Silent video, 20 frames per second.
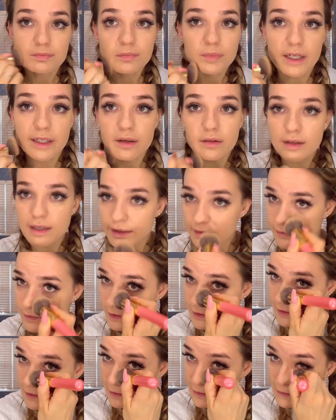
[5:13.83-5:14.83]
I don't have
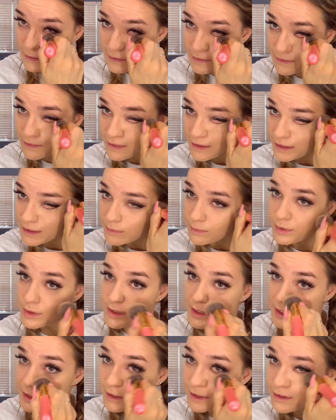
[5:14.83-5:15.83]
like anything in
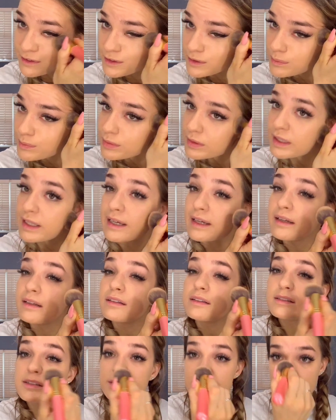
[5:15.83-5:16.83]
particular
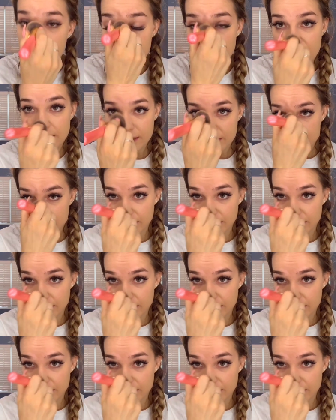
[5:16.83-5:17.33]
plans today,